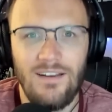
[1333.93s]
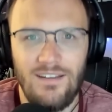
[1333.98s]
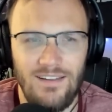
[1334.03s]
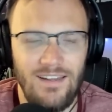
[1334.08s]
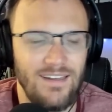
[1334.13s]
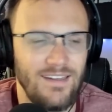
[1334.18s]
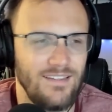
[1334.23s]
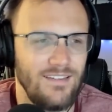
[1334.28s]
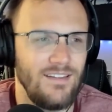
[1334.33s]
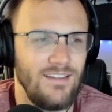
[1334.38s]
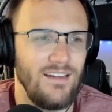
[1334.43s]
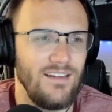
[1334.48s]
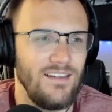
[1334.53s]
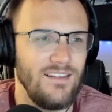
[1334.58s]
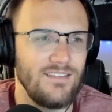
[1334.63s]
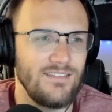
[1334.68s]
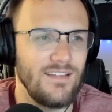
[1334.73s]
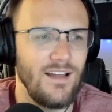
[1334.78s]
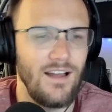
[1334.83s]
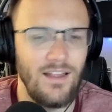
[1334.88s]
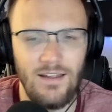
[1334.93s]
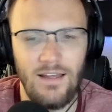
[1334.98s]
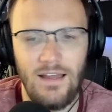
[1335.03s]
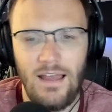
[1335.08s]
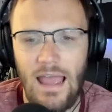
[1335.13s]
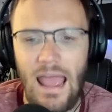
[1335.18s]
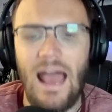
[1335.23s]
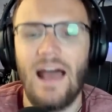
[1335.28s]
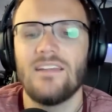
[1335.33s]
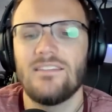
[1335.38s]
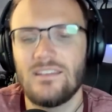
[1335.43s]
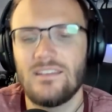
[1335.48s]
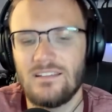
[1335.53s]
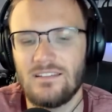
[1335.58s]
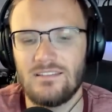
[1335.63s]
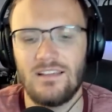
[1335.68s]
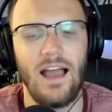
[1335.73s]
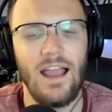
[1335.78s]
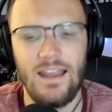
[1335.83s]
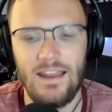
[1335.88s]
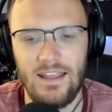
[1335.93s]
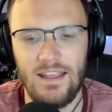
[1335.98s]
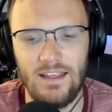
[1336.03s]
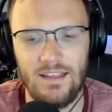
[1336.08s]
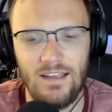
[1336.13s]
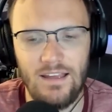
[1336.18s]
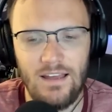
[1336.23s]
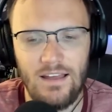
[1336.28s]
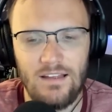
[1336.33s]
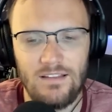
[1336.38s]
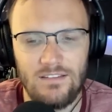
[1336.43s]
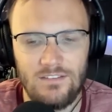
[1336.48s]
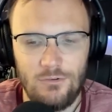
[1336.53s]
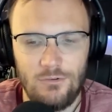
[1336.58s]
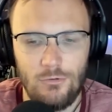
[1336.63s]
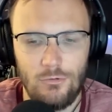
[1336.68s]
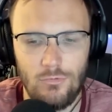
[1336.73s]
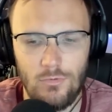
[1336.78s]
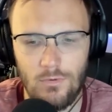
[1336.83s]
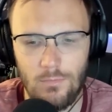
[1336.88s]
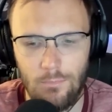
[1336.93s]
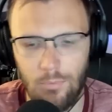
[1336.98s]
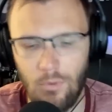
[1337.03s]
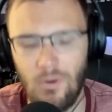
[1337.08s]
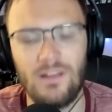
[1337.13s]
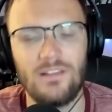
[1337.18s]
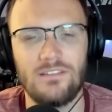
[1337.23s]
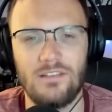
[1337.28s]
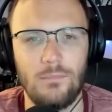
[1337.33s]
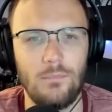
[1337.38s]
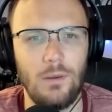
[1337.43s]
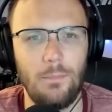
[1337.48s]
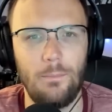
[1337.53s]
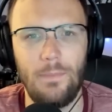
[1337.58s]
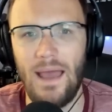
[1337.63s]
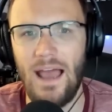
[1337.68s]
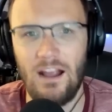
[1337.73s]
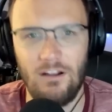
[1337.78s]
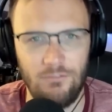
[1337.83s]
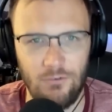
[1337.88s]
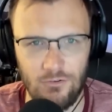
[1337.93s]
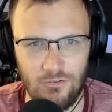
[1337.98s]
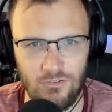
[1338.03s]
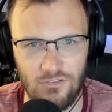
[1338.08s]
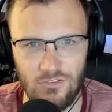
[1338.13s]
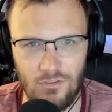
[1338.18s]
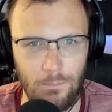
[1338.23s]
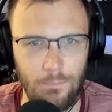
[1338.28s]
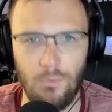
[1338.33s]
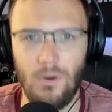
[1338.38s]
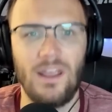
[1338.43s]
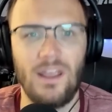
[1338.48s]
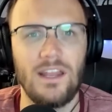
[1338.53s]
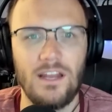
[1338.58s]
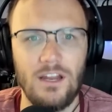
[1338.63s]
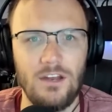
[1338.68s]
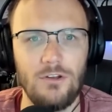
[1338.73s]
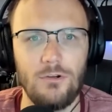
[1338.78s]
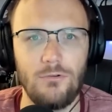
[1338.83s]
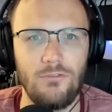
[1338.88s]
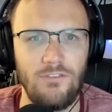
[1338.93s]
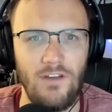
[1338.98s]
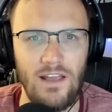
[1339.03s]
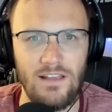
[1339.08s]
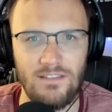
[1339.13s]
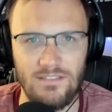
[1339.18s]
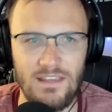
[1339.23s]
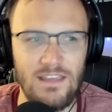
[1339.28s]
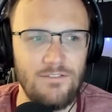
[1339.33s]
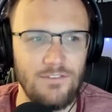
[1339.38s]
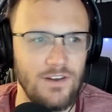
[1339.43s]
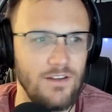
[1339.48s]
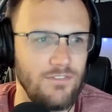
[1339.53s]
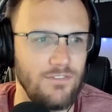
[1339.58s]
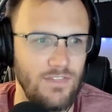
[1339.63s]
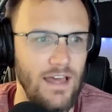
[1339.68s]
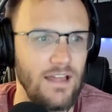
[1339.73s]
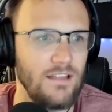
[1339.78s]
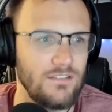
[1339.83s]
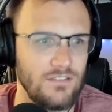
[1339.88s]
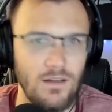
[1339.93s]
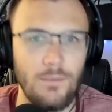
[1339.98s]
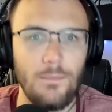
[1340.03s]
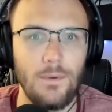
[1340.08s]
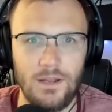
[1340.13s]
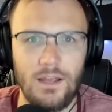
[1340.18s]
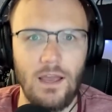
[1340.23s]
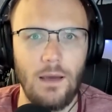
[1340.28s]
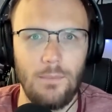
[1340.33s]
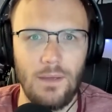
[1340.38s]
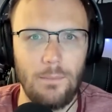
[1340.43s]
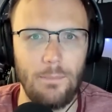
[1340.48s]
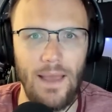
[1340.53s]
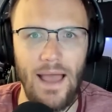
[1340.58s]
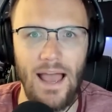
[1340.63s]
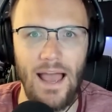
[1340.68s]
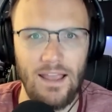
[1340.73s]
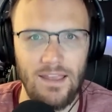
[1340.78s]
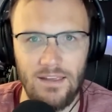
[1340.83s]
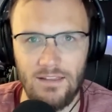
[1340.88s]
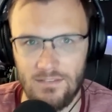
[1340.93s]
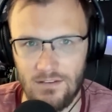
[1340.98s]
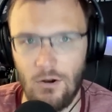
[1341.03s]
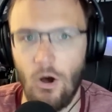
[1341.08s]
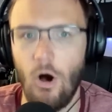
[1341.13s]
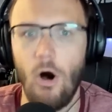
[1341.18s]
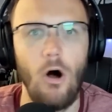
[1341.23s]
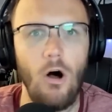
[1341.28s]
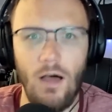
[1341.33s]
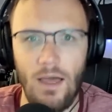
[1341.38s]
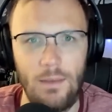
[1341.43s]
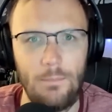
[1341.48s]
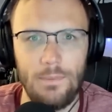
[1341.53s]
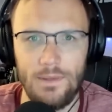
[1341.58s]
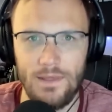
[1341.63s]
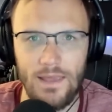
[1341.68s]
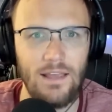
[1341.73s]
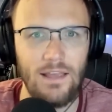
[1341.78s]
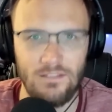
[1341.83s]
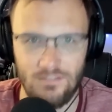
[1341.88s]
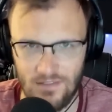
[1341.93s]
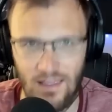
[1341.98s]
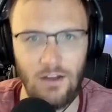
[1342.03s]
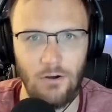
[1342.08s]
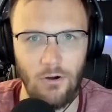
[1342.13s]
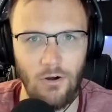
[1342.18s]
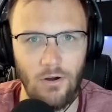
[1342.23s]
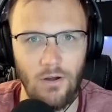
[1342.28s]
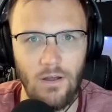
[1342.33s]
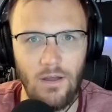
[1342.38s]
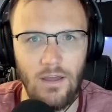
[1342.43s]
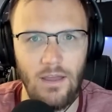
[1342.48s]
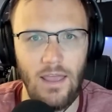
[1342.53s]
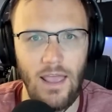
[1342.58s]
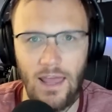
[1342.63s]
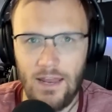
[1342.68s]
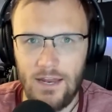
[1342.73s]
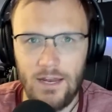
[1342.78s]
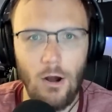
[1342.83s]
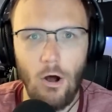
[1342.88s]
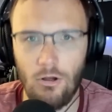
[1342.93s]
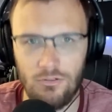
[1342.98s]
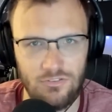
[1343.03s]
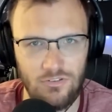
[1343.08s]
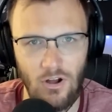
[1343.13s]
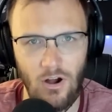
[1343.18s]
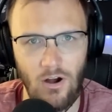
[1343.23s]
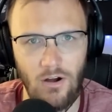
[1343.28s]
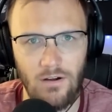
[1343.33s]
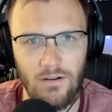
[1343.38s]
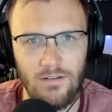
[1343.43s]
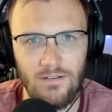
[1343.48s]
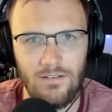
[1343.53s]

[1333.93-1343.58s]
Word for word: like uh, it's not as exciting to bring someone back versus to bring in a new face, even if that someone coming back is an all NBA center and an all star.